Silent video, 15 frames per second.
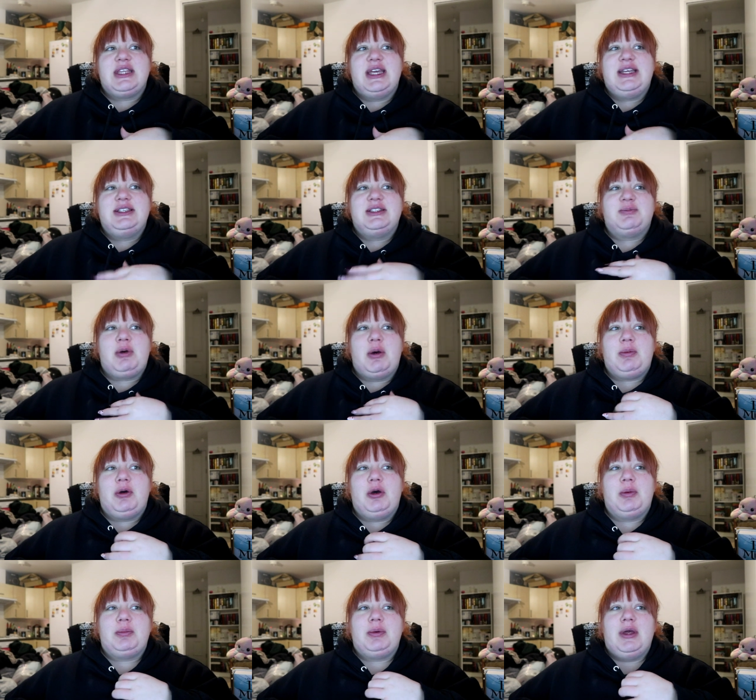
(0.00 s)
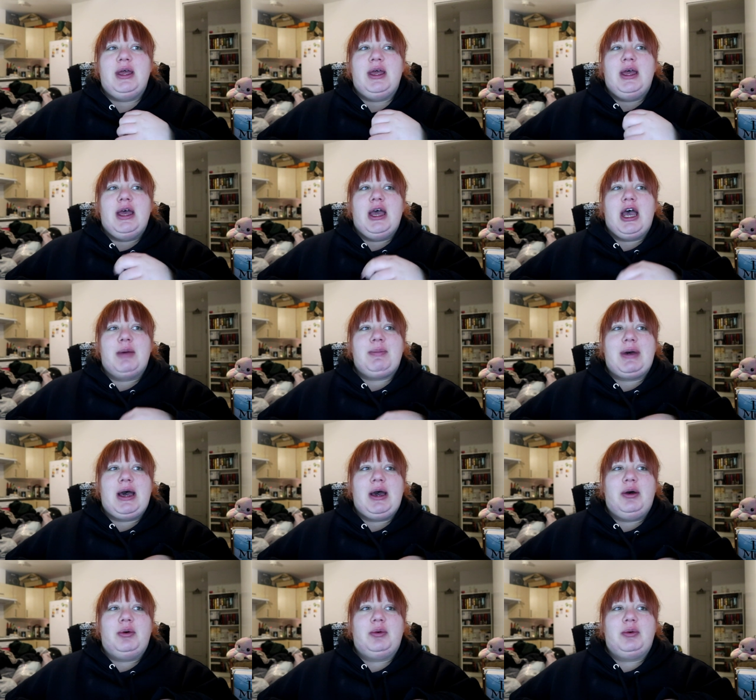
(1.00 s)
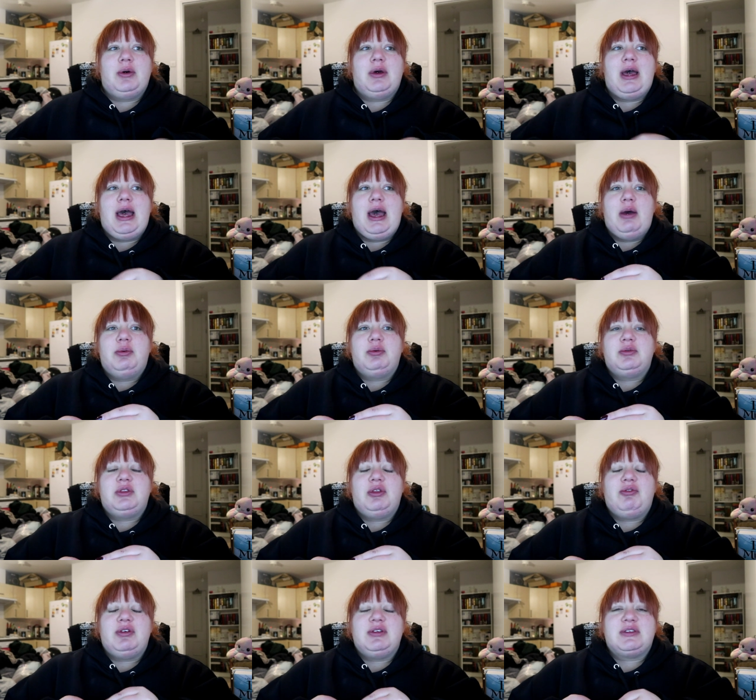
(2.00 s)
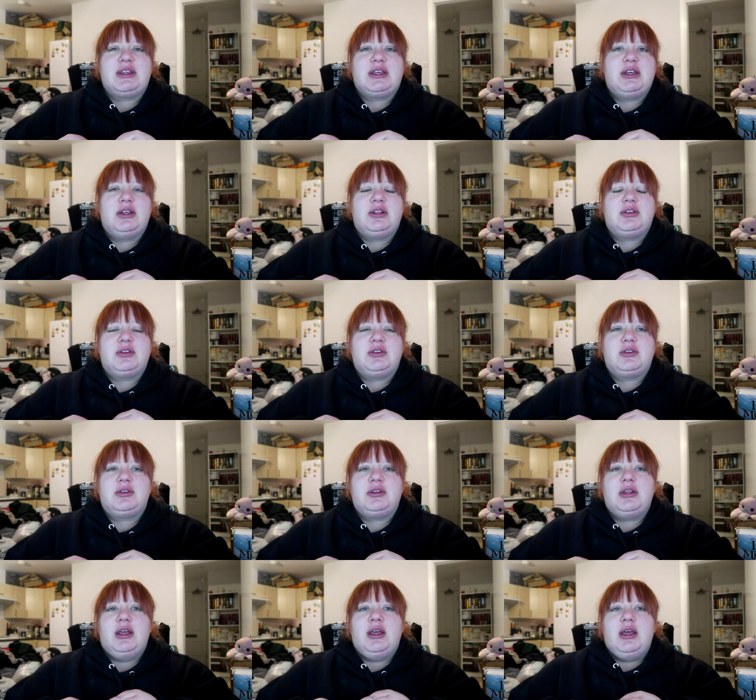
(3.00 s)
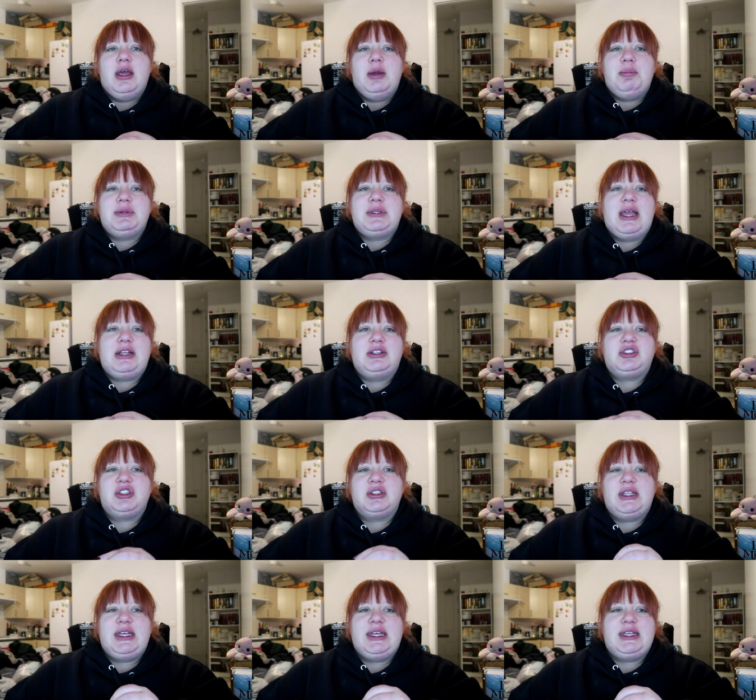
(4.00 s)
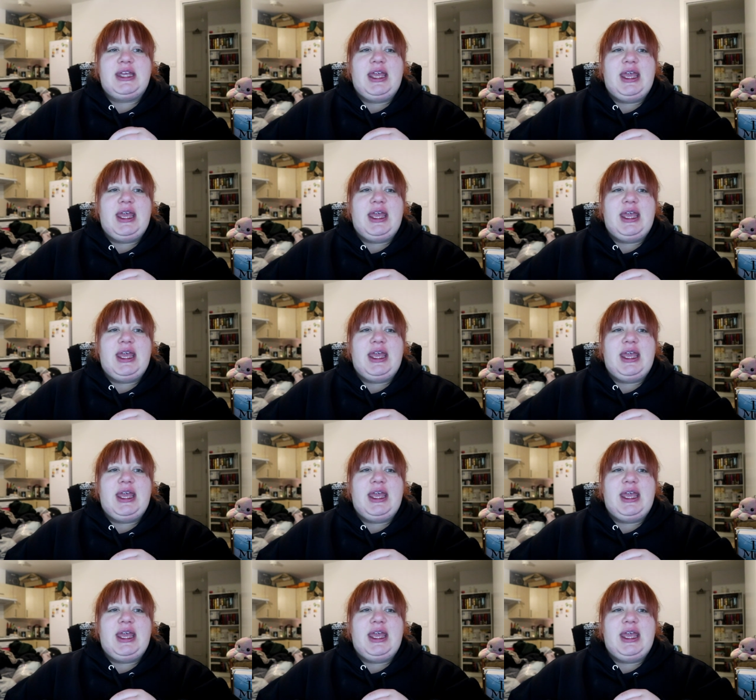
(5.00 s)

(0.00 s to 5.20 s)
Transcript: things pop up about how there is like a potentially